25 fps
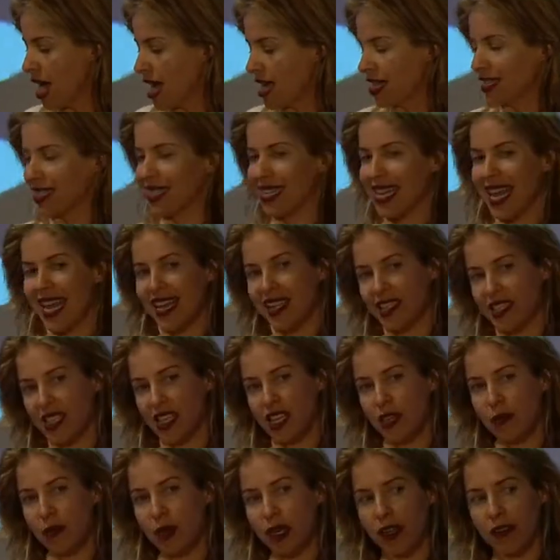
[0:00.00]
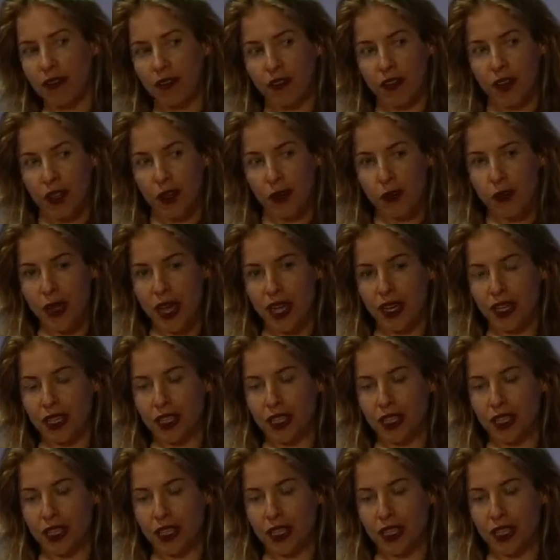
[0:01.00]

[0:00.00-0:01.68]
It's an eighteen minute film that